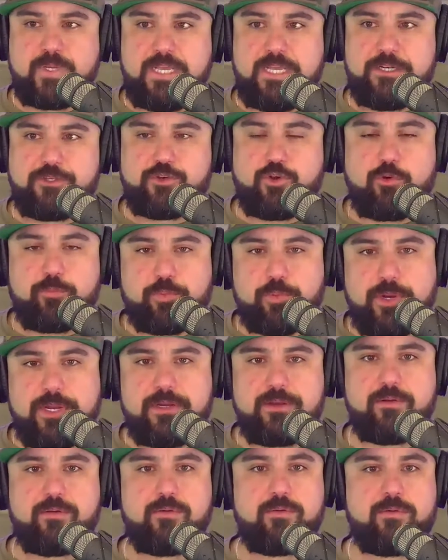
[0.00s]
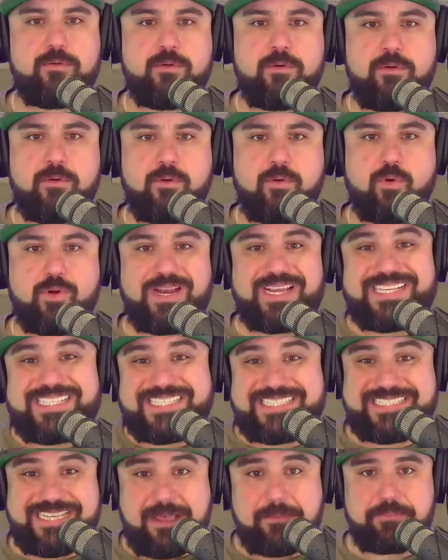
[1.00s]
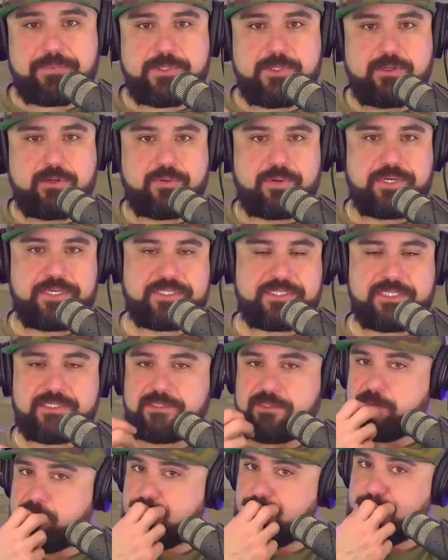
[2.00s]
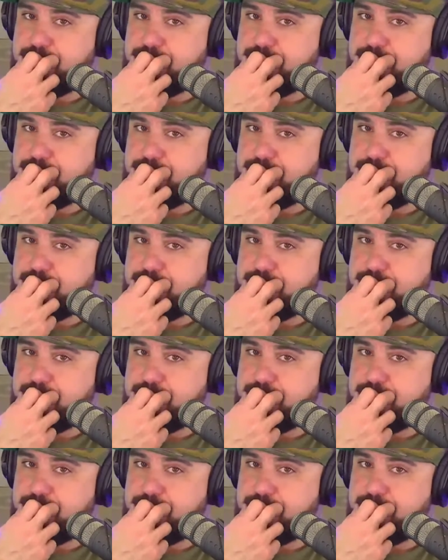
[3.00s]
interpret or accept criticism.